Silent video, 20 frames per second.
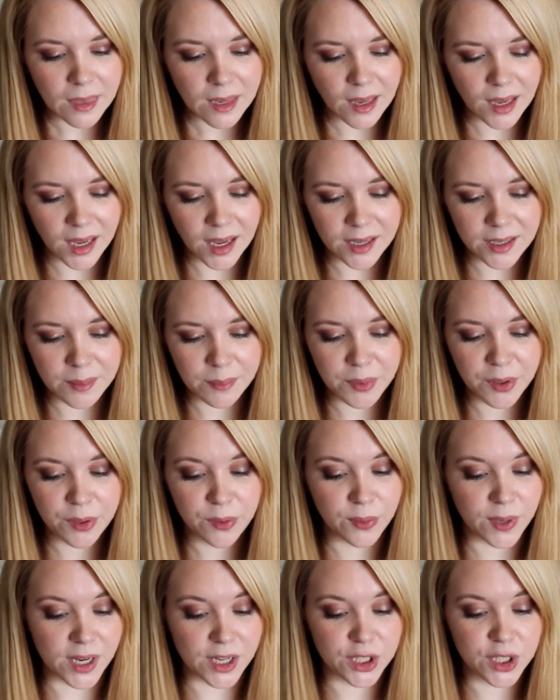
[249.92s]
Uh, number
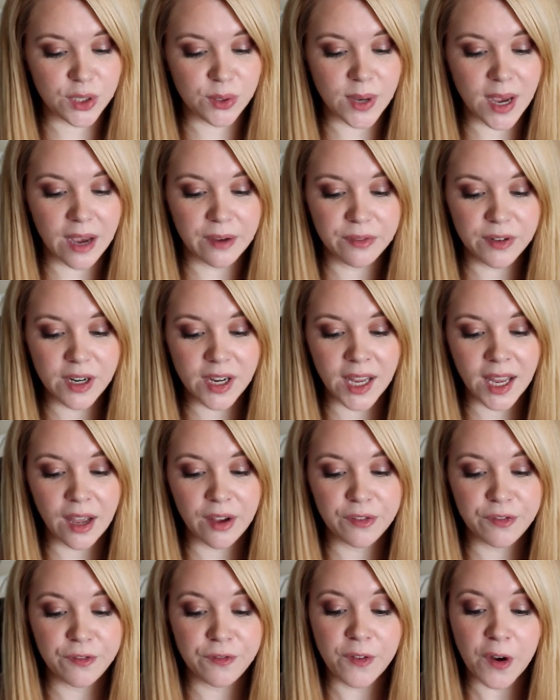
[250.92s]
three, do you ever get
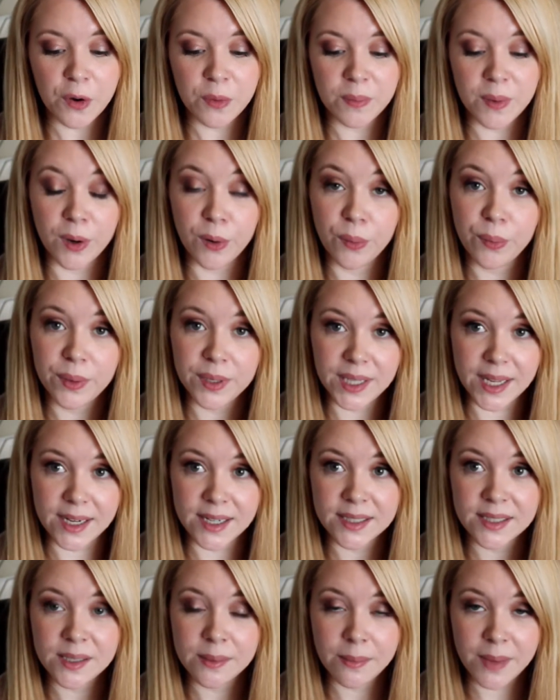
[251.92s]
FOMO
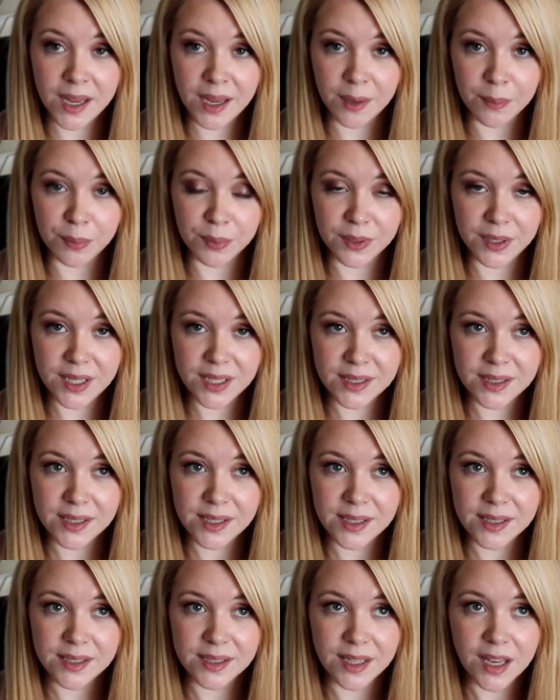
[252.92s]
related to makeup
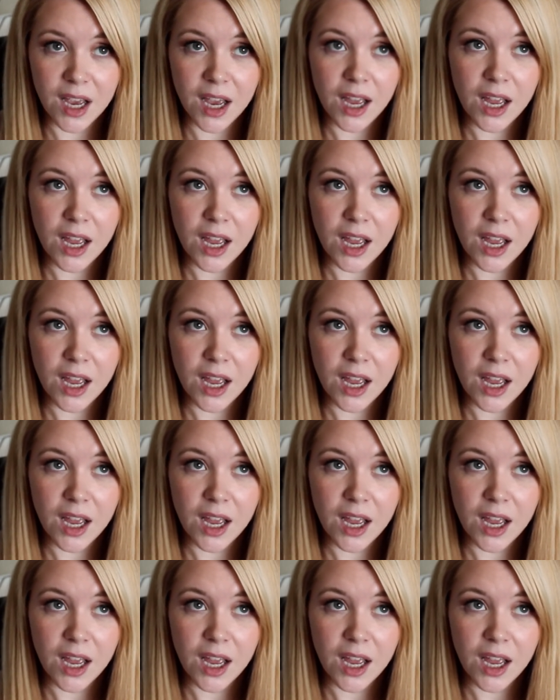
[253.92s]
releases?